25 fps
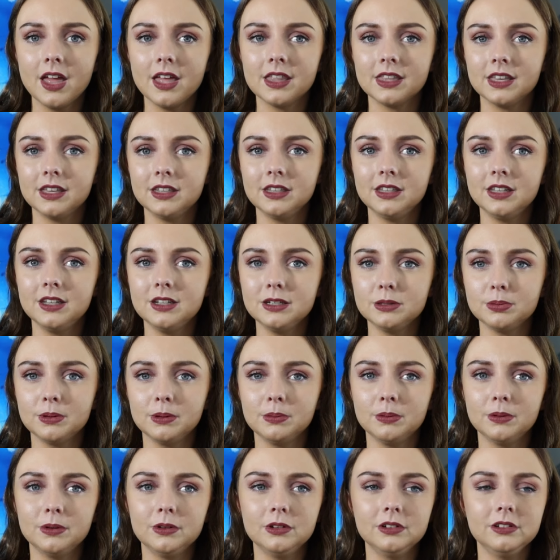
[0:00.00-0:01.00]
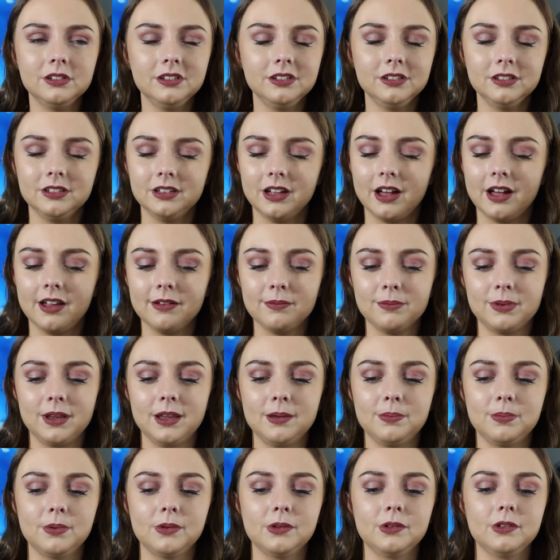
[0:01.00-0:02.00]
then these people aren't
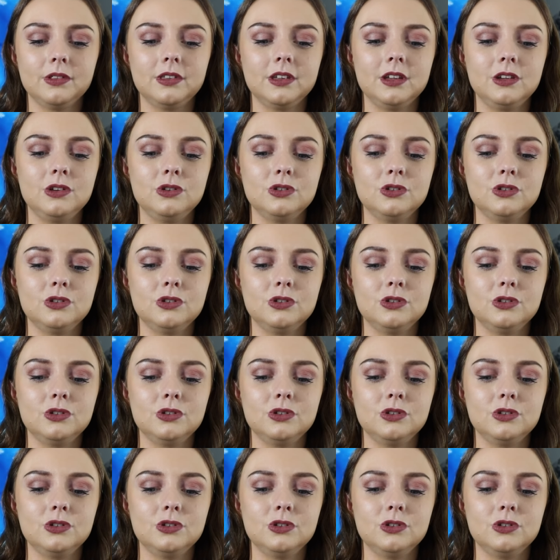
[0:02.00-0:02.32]
people that